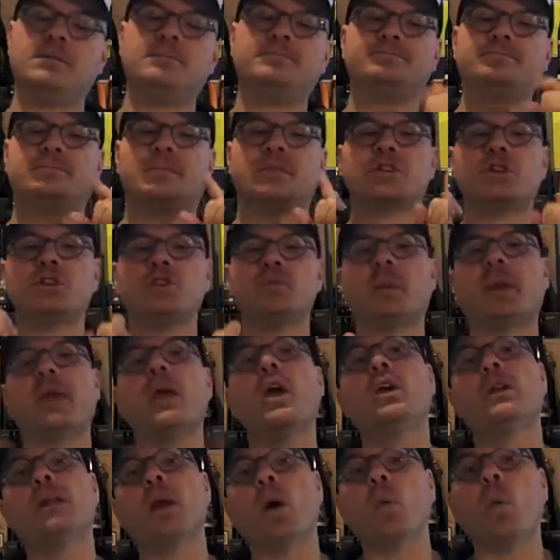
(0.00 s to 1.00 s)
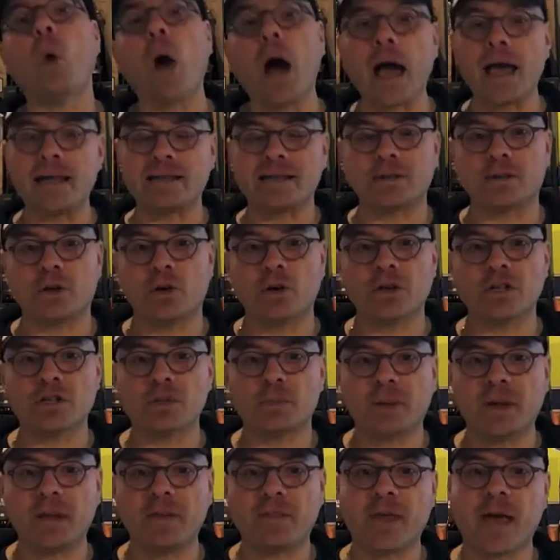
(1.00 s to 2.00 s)
Excuse me. Now, why is it known
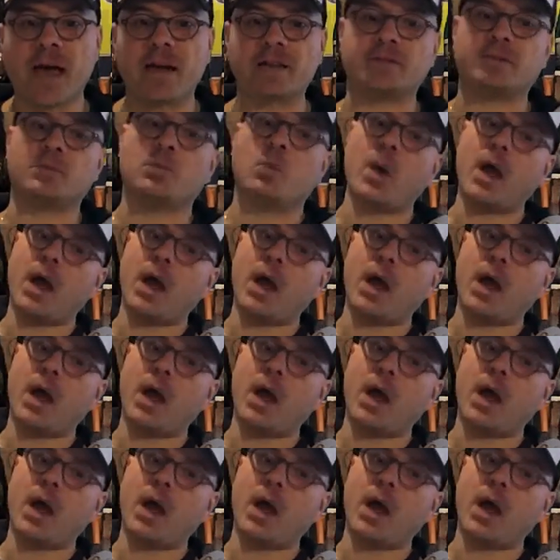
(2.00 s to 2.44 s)
as Bee Thousand?